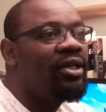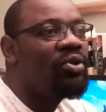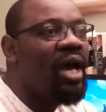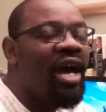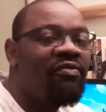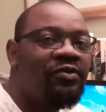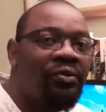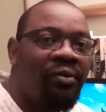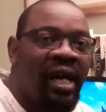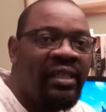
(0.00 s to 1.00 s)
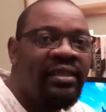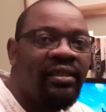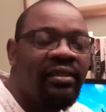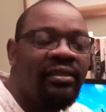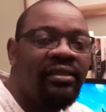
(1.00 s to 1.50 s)
You have to write
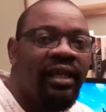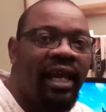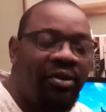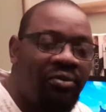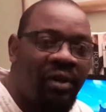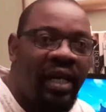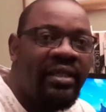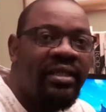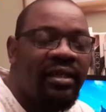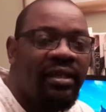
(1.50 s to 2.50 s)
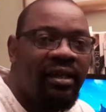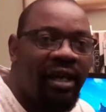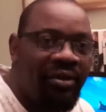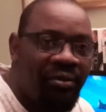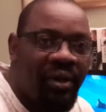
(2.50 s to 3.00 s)
and write
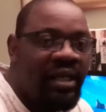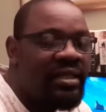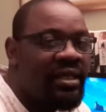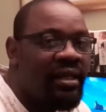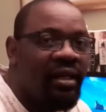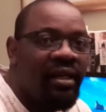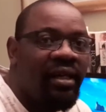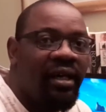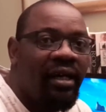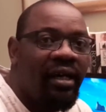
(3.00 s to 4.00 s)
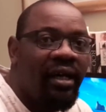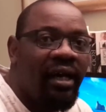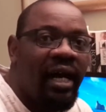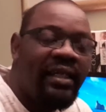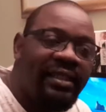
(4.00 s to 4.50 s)
and write
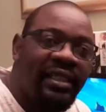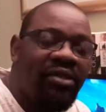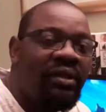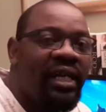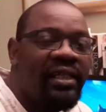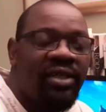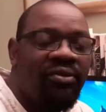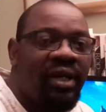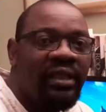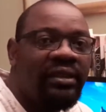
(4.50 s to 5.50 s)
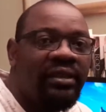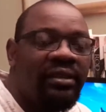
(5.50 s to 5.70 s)
until you get it right.